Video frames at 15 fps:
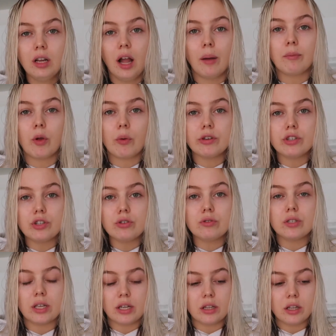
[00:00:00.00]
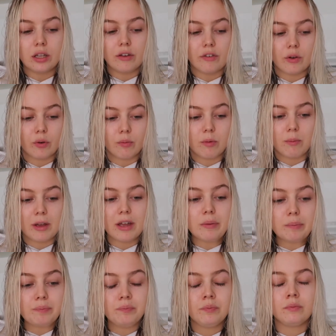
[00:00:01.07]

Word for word: I'm going to sit in the living room a bit